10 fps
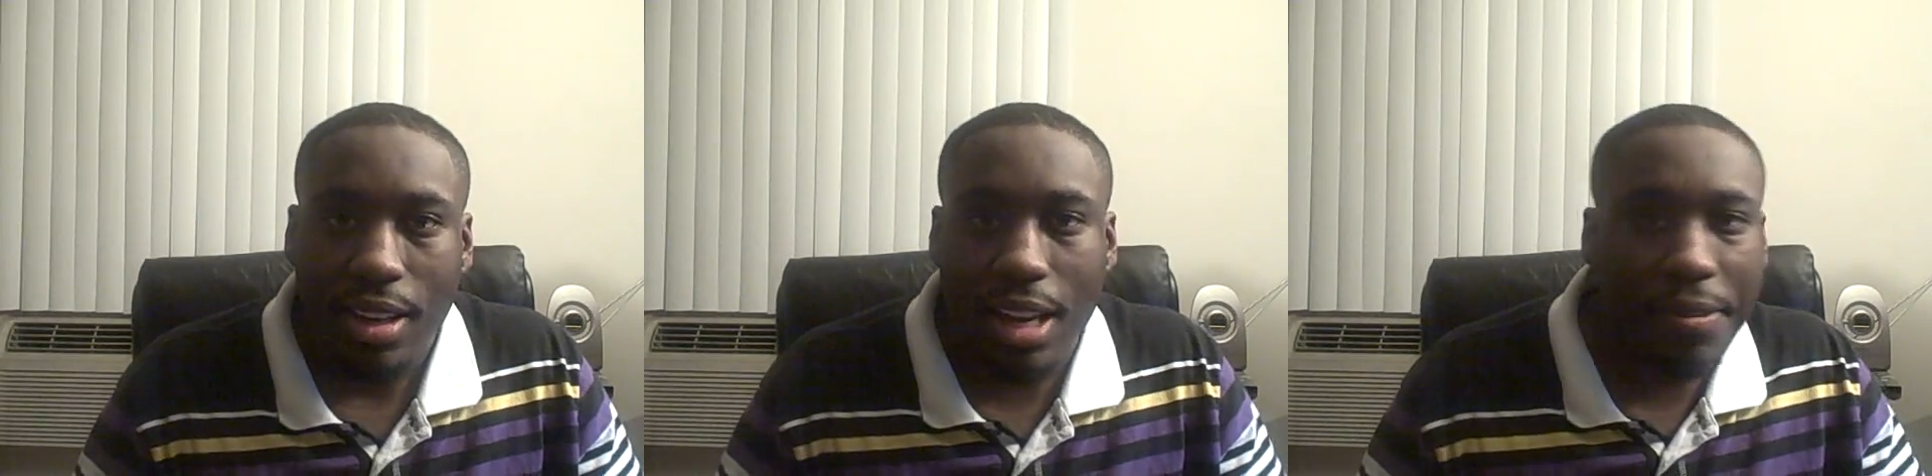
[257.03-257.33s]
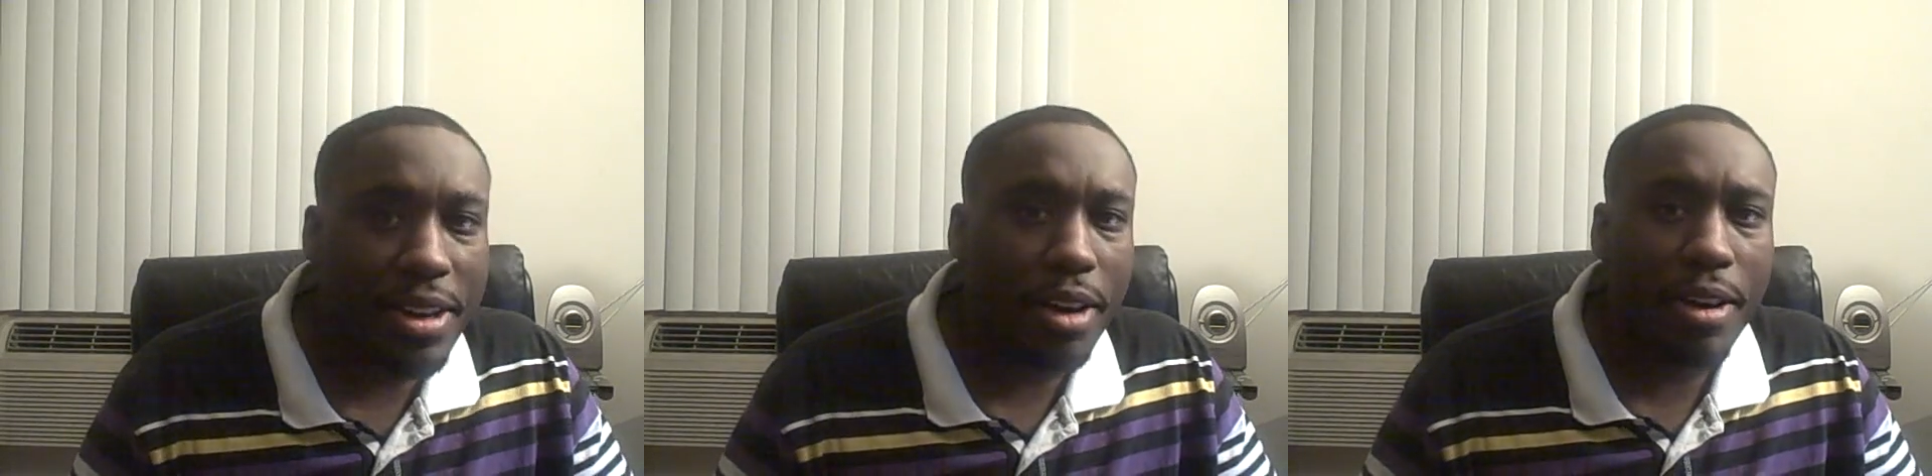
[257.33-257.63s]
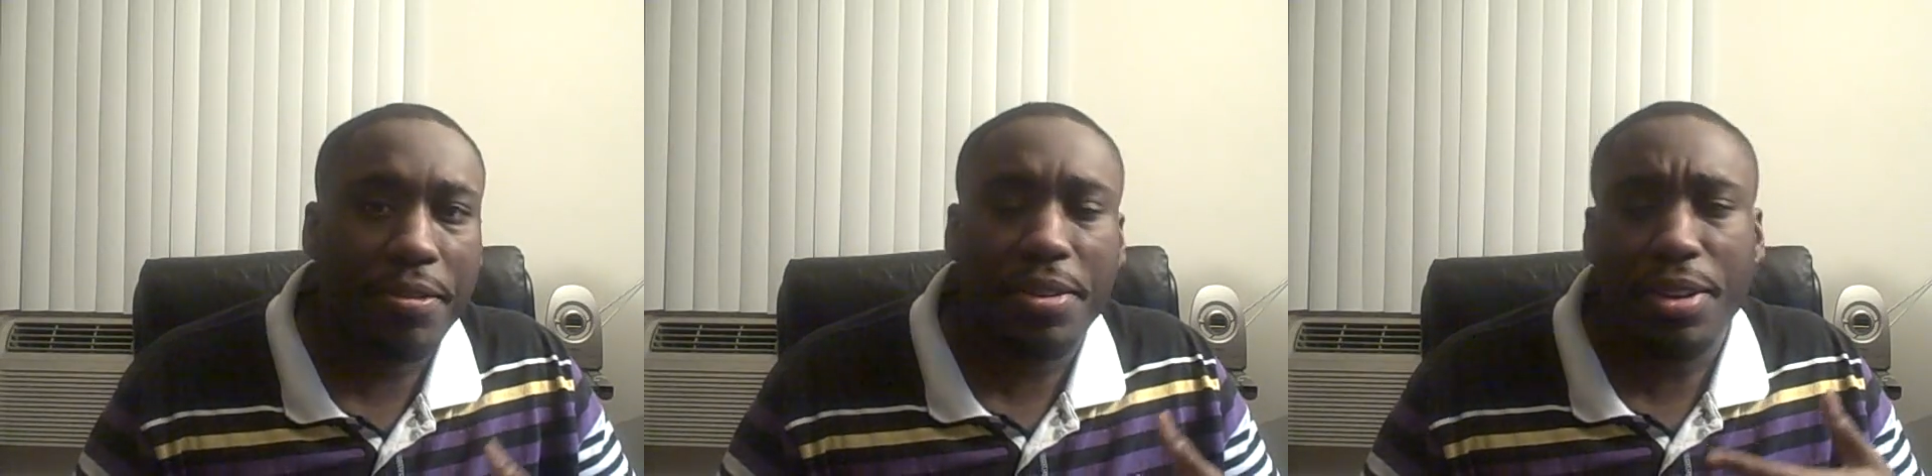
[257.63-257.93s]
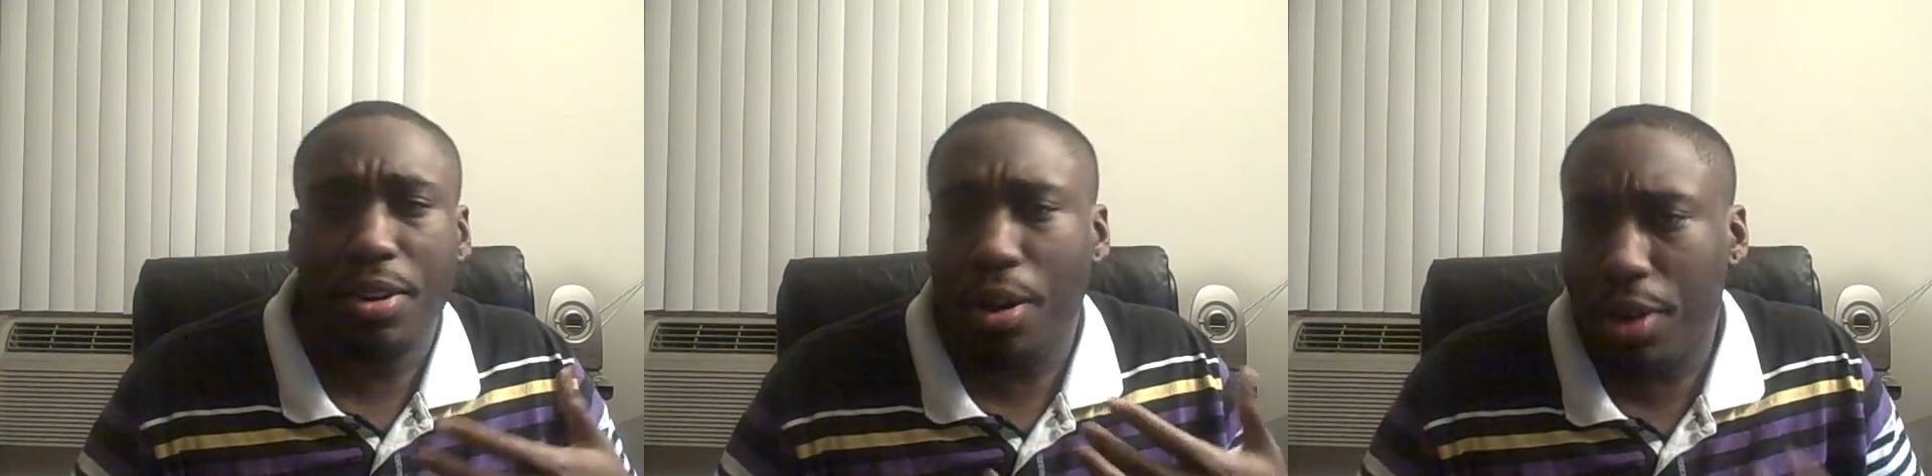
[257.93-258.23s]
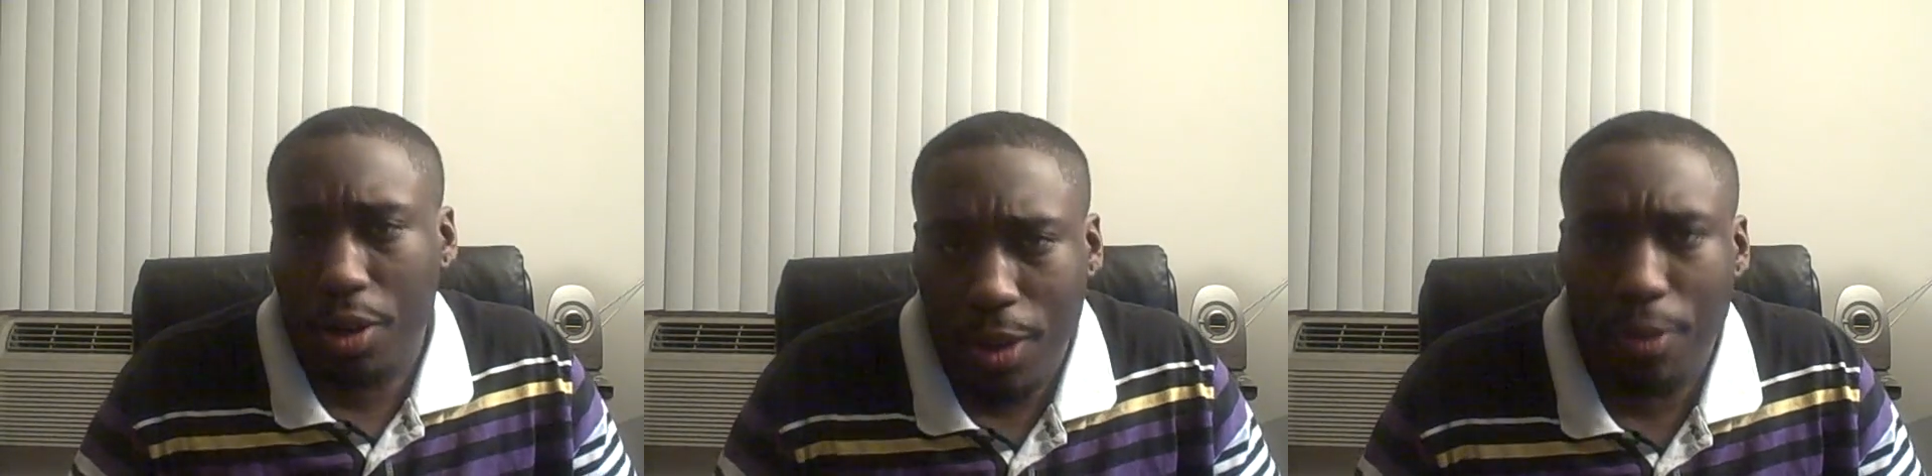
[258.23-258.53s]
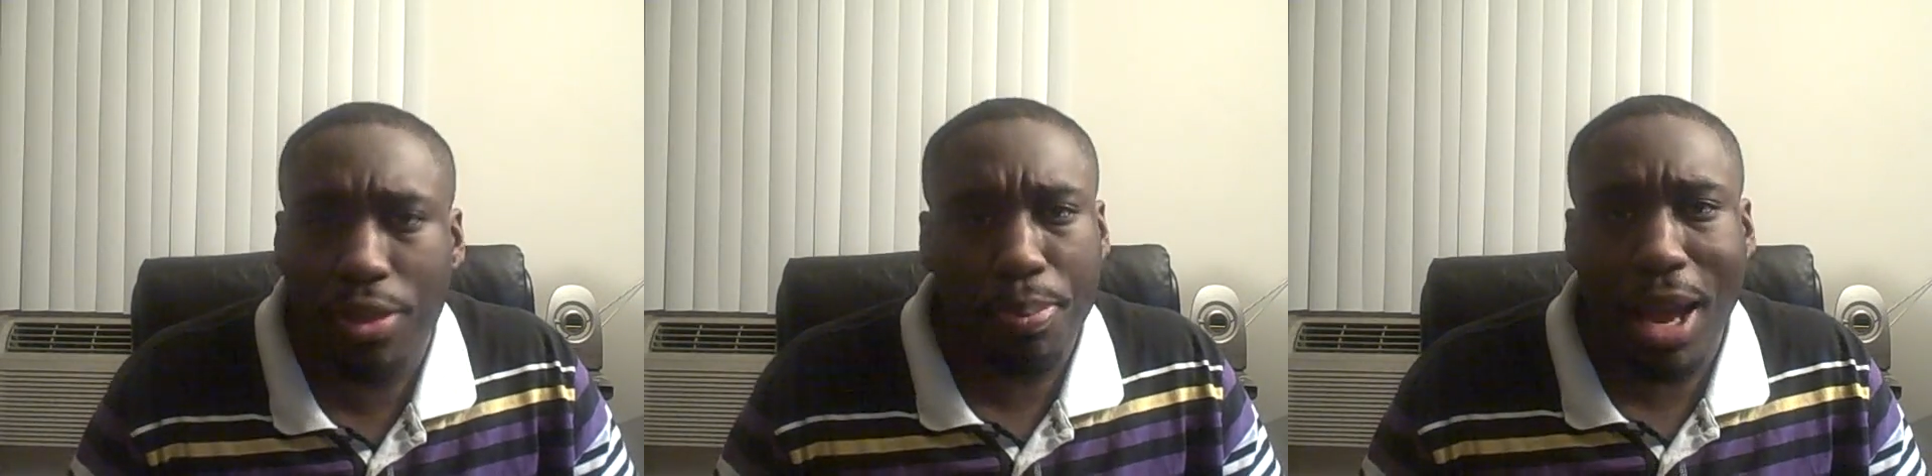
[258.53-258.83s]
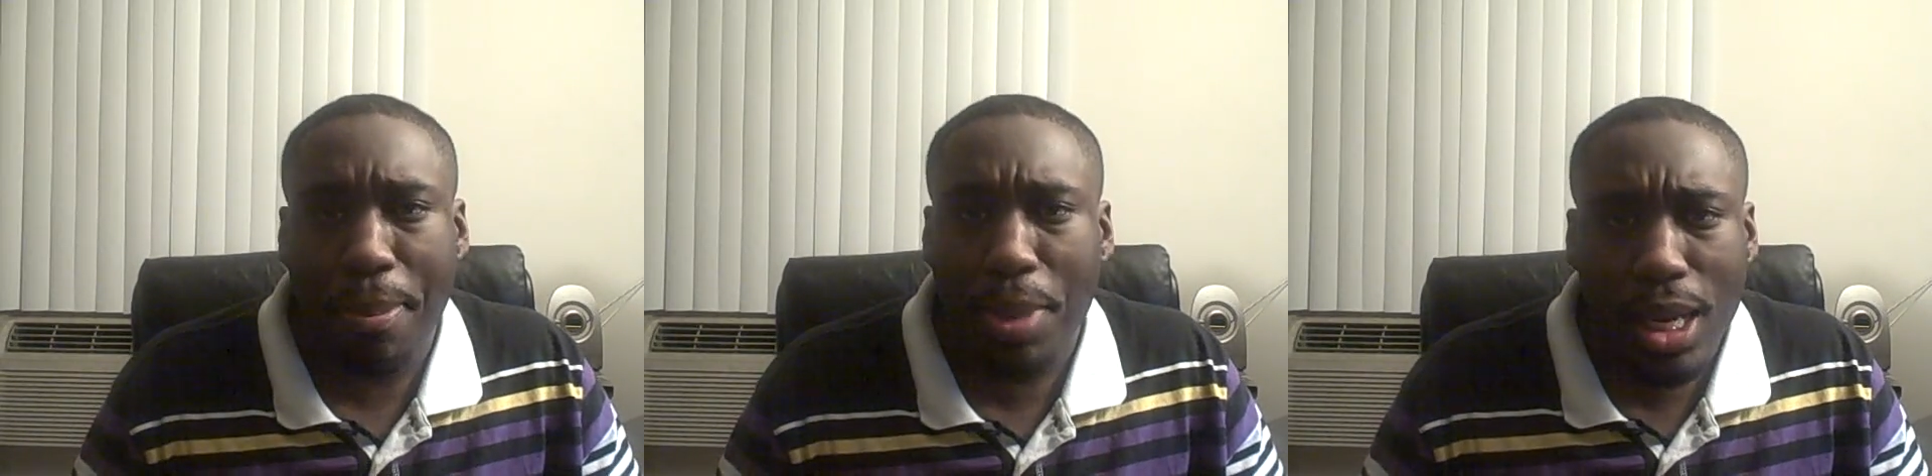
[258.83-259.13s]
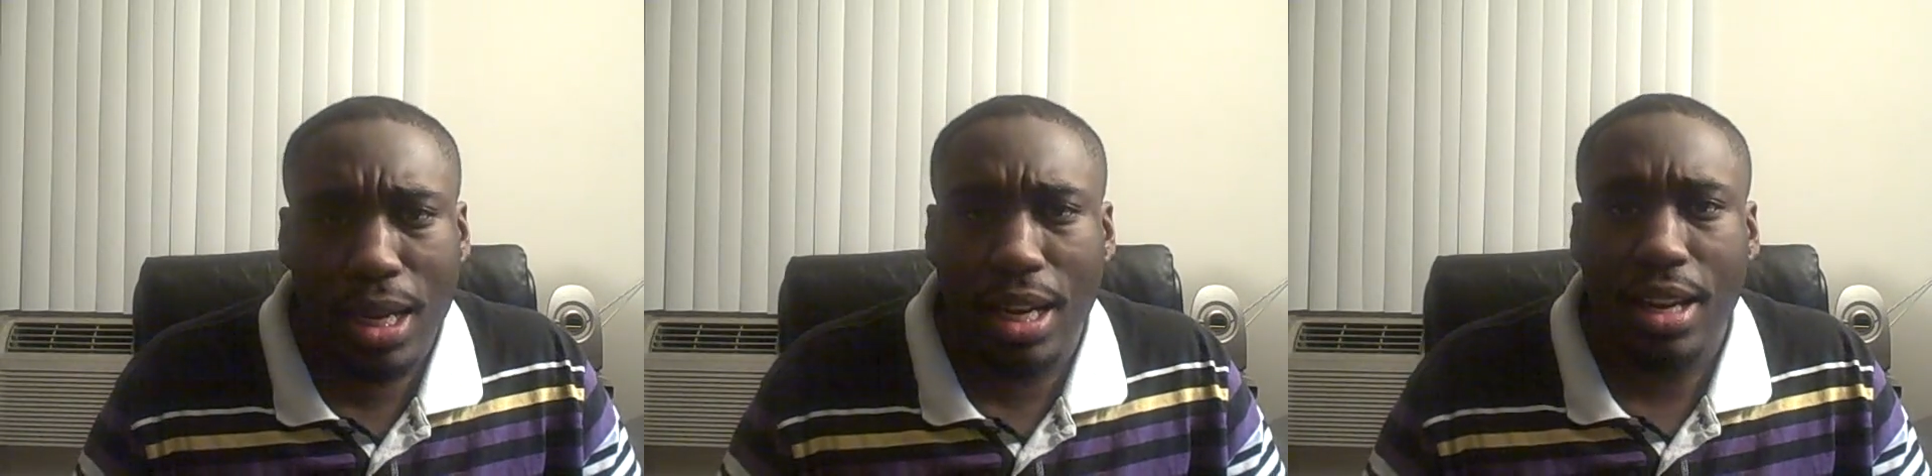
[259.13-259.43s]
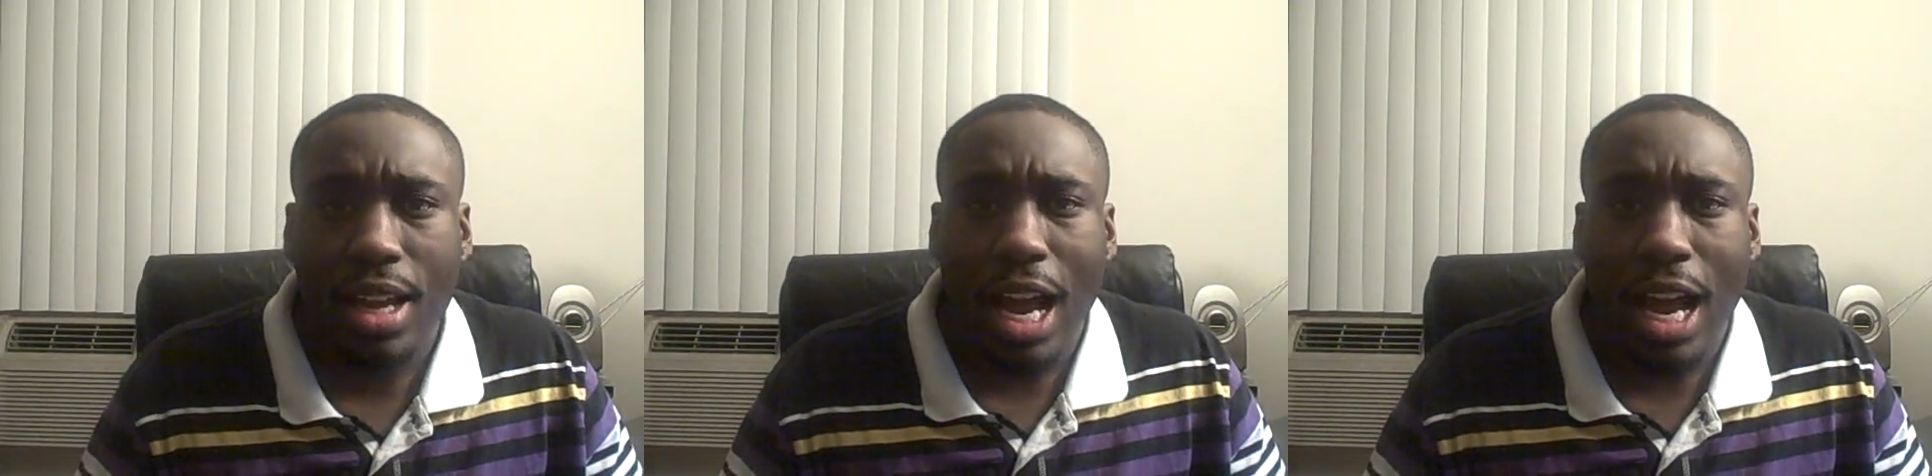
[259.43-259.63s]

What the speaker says: Even though if you don't agree with my opinion,